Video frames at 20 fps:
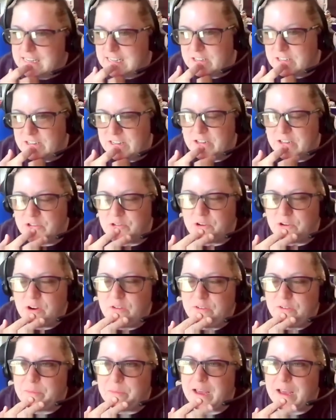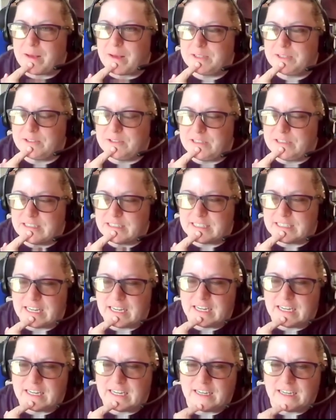it drove him absolutely
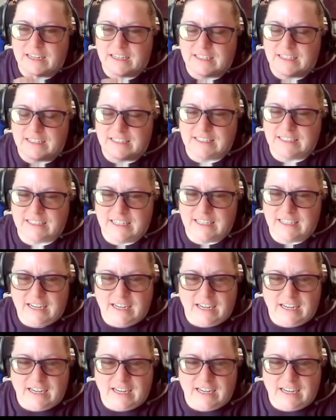insane. Because